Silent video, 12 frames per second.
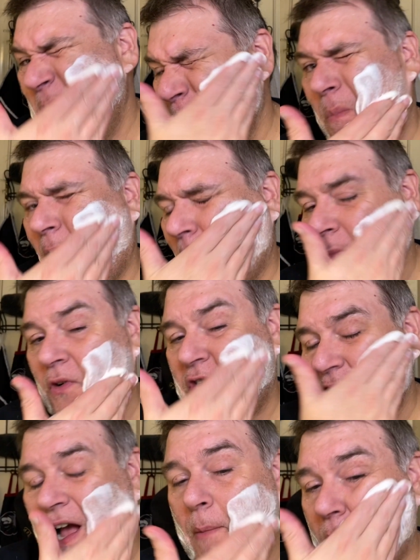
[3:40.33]

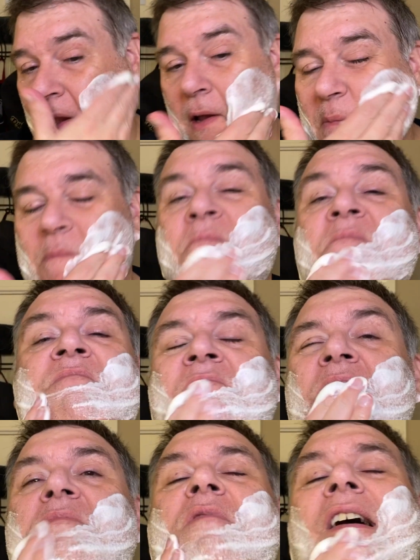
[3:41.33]
barbershop, not
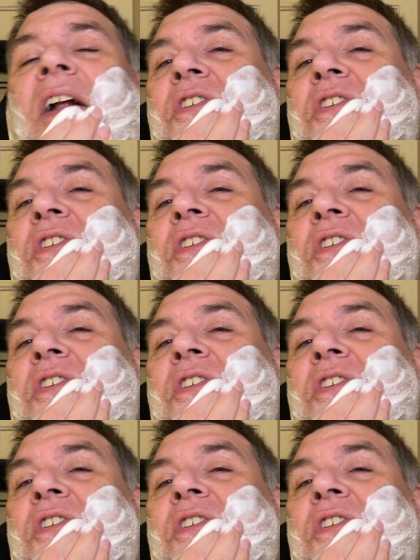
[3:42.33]
a